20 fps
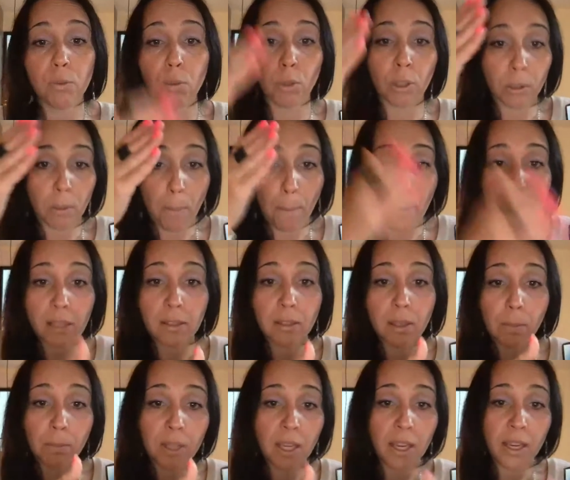we're going to pick
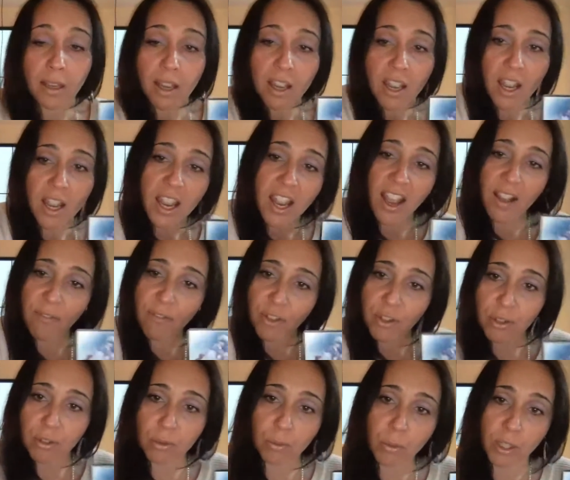something and
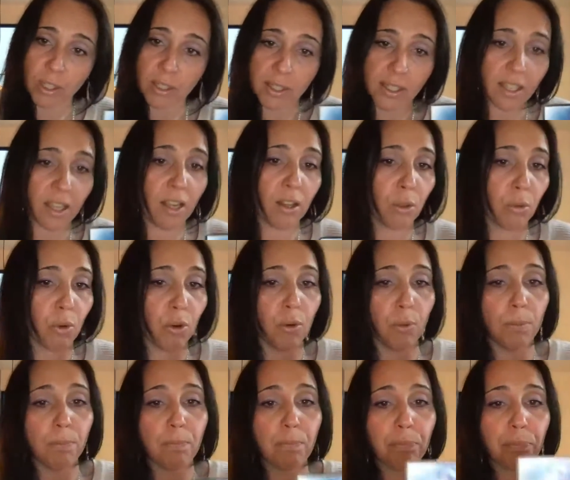we're going to see it
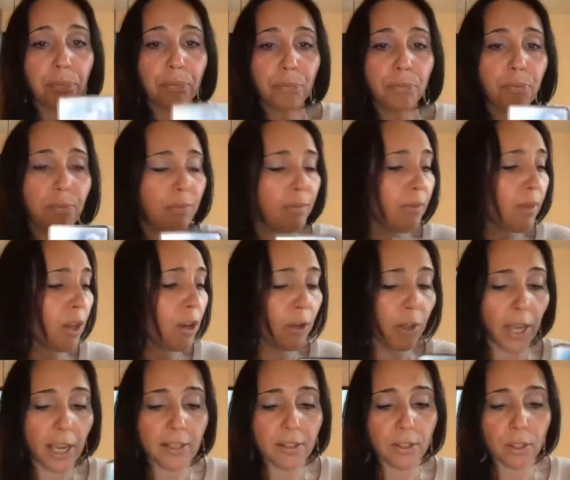through.
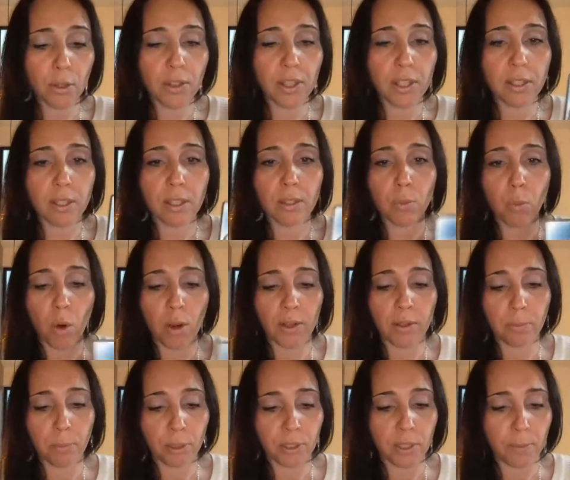Okay, so this is
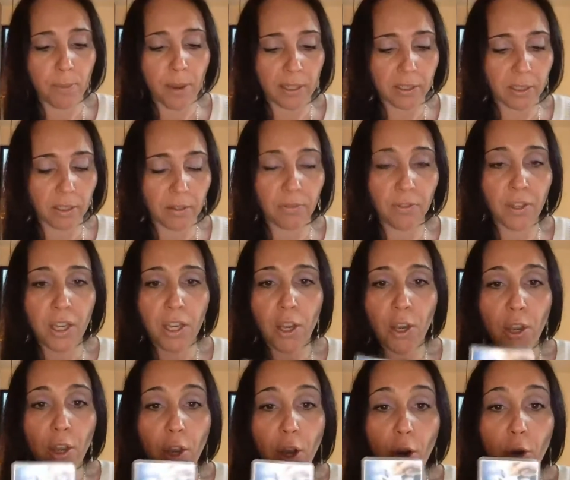one perspective.
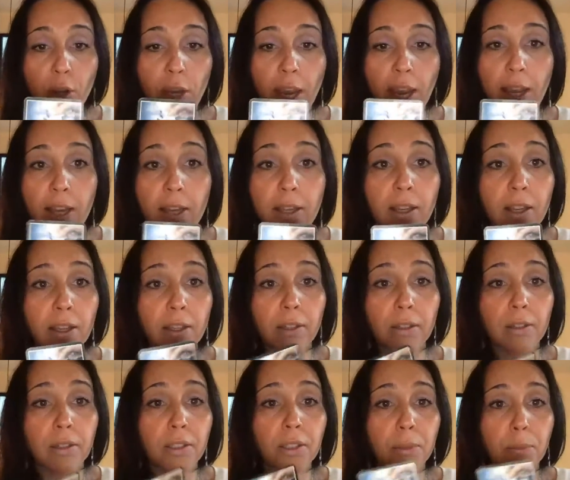Okay,
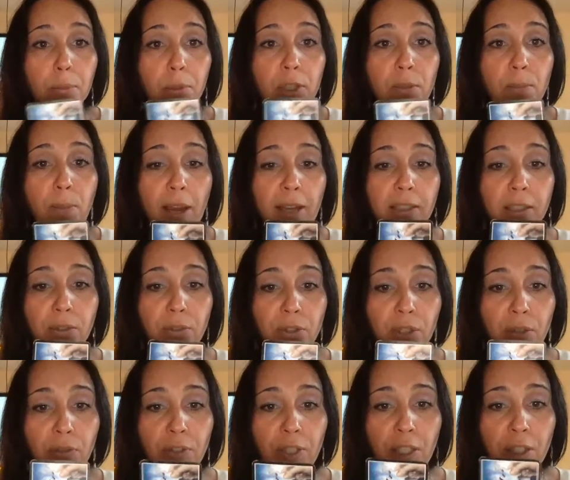perspective
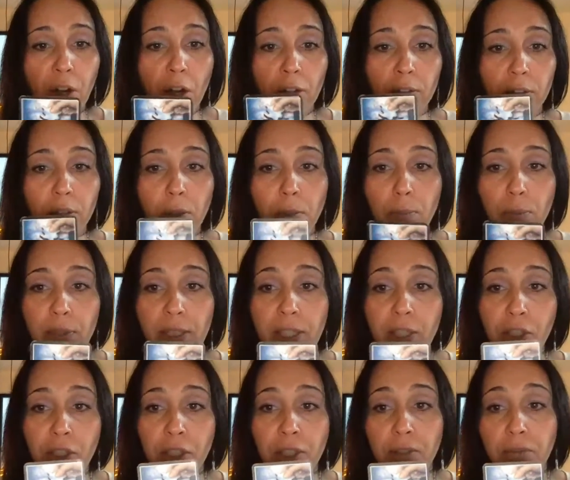shifting on
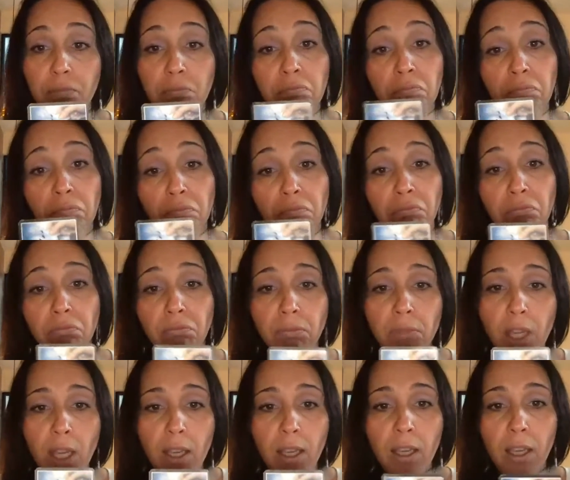completion.
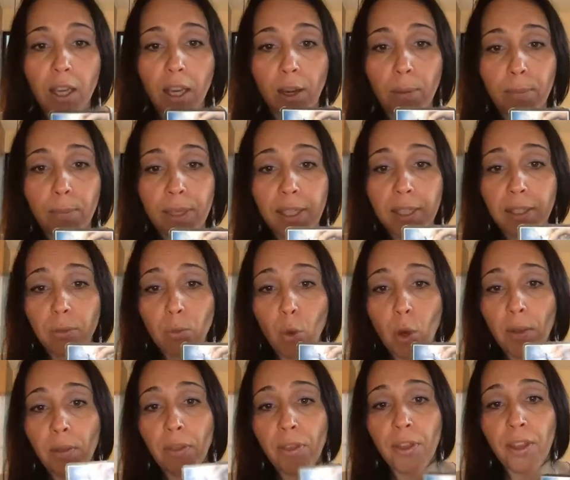I mean,
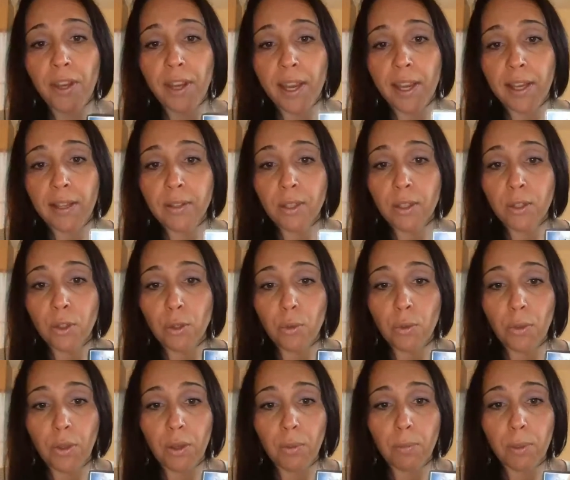one thing ends, a new
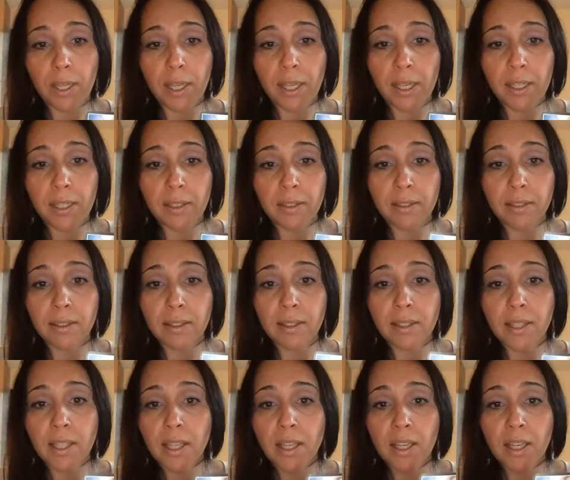thing begins.